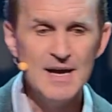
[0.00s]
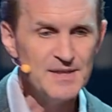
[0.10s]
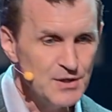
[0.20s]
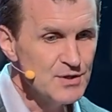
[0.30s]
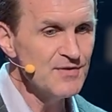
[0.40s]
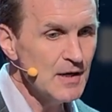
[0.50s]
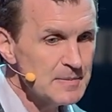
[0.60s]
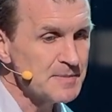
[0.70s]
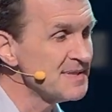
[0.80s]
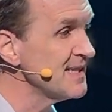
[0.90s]
Then you develop
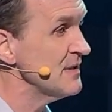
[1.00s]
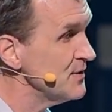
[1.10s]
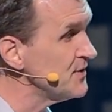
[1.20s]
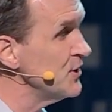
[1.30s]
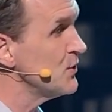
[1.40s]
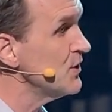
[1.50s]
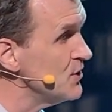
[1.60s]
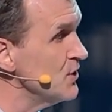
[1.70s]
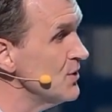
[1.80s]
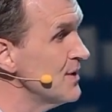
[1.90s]
some skills that you can
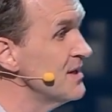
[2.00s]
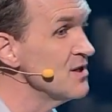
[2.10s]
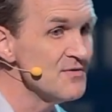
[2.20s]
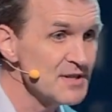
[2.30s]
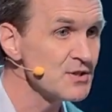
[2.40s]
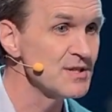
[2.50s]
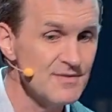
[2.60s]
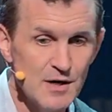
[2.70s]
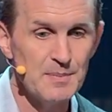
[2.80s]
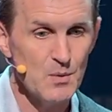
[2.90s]
do, and then you eventually
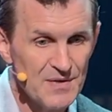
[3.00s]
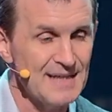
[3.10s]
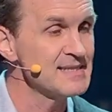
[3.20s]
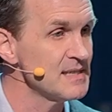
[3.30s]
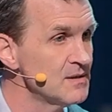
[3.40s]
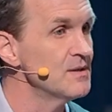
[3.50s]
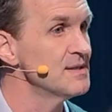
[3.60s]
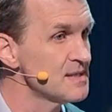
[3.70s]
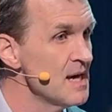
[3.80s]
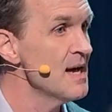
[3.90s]
develop it where that skill
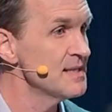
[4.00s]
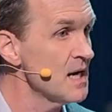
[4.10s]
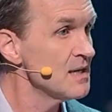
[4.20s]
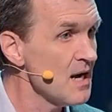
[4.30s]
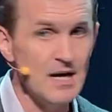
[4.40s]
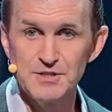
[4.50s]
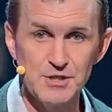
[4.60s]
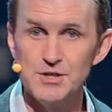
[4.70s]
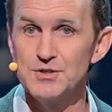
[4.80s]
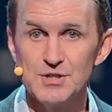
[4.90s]
is
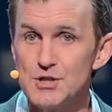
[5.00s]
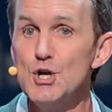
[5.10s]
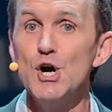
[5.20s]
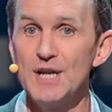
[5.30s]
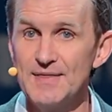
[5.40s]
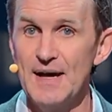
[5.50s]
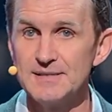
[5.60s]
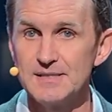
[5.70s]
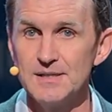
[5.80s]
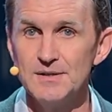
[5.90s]
unconscious. You're just good at that
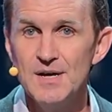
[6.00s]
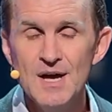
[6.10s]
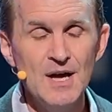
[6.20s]
skill.